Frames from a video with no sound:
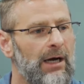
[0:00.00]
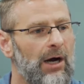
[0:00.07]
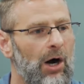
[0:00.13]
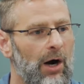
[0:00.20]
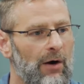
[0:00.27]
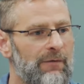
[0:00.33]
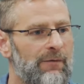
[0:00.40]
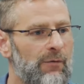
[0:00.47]

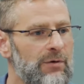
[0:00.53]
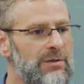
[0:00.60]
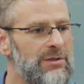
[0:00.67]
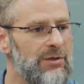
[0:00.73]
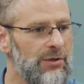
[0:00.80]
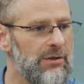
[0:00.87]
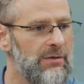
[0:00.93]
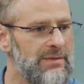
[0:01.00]
are for
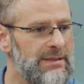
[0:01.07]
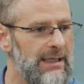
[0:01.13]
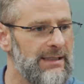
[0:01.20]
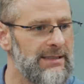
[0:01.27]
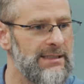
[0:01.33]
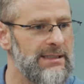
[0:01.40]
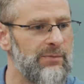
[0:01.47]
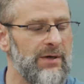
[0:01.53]

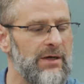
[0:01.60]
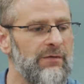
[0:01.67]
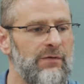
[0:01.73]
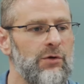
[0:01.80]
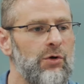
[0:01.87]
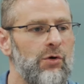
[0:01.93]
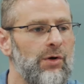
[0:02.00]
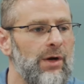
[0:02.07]
circumstances, but if you
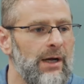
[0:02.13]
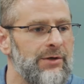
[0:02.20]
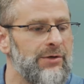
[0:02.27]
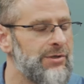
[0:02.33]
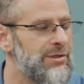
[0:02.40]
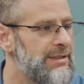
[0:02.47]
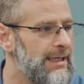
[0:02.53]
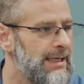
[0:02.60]
don't
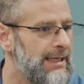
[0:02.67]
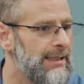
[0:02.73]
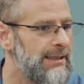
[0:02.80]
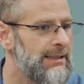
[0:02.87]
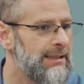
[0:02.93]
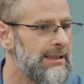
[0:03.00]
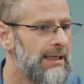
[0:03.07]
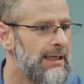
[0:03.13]

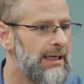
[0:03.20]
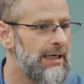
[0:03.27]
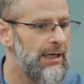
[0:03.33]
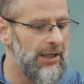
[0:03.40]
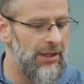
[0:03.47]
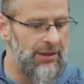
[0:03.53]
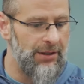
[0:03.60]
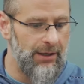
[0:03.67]
understand
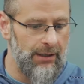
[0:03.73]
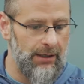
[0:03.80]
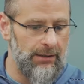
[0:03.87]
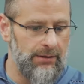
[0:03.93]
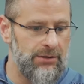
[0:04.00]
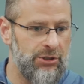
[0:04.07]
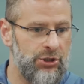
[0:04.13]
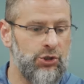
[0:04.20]
the
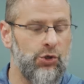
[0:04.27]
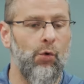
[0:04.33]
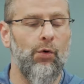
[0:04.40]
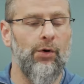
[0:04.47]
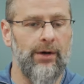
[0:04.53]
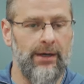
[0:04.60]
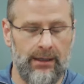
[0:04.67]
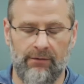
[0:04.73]

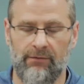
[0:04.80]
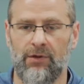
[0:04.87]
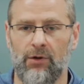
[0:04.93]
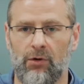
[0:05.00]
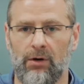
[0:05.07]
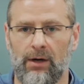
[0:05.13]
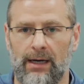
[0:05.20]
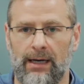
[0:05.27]
story of the
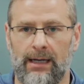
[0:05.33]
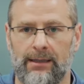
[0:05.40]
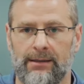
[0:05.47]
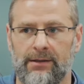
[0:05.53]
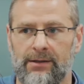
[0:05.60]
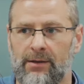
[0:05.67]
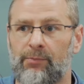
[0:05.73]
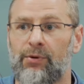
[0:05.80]

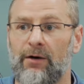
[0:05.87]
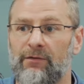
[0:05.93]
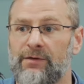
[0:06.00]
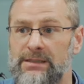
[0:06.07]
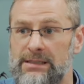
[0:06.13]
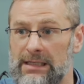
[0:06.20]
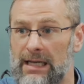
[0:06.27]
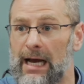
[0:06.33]
Quran, the
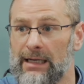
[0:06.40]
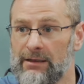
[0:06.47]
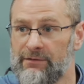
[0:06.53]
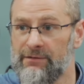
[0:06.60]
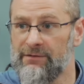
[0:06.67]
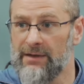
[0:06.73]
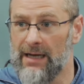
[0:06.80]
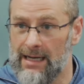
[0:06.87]
Prophet's
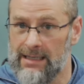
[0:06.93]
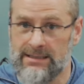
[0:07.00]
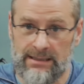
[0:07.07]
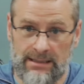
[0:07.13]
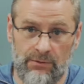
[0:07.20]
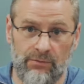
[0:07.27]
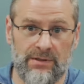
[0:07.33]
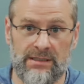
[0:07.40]
life as
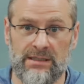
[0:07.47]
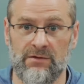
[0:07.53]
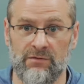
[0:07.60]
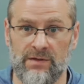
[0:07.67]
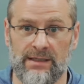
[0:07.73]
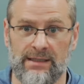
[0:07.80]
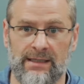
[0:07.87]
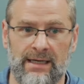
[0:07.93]
he received
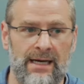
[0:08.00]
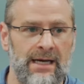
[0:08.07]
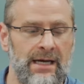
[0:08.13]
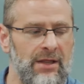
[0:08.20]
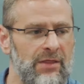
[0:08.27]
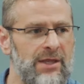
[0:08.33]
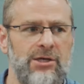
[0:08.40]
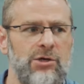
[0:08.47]
it,
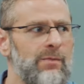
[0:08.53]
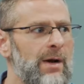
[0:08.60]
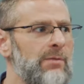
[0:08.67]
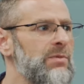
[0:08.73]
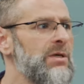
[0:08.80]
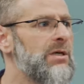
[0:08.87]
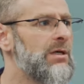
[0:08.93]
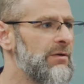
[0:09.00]
then you might
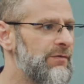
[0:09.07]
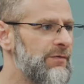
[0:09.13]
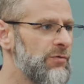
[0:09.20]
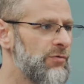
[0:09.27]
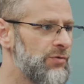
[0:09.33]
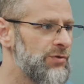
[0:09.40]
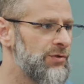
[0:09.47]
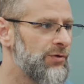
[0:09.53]
be
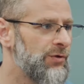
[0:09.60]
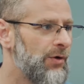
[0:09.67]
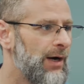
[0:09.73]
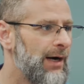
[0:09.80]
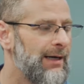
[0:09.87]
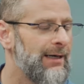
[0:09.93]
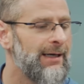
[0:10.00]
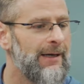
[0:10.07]
confused. You know,
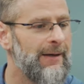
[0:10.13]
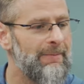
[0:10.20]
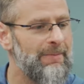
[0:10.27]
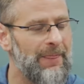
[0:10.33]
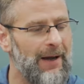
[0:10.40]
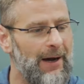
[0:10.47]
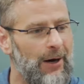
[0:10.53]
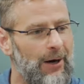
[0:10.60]
I
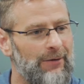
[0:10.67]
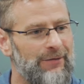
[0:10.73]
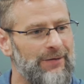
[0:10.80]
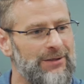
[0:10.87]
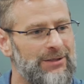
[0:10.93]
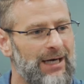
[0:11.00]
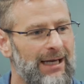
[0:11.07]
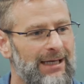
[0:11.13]
often
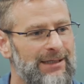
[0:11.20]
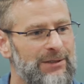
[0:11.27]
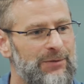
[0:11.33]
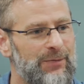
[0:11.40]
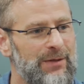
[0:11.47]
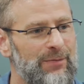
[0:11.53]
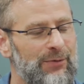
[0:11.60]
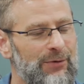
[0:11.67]
challenge
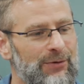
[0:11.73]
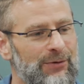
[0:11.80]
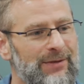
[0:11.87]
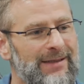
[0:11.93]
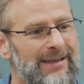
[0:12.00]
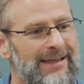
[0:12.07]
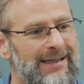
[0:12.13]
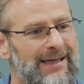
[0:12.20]
people
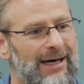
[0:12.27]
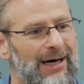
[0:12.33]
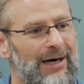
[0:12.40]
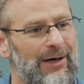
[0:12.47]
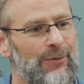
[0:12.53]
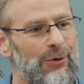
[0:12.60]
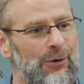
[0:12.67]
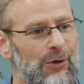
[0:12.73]

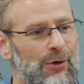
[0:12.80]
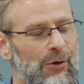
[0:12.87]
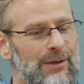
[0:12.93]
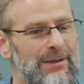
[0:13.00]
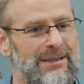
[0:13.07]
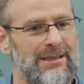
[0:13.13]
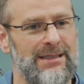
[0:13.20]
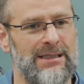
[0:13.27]
who go
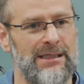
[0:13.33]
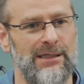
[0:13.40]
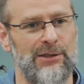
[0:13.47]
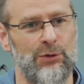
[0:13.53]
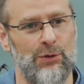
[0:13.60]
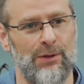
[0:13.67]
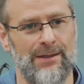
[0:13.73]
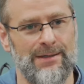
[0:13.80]
into this
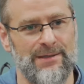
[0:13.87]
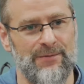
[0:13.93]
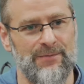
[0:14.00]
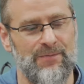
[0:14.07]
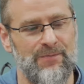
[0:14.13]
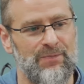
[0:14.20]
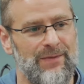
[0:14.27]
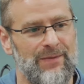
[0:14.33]
literalism,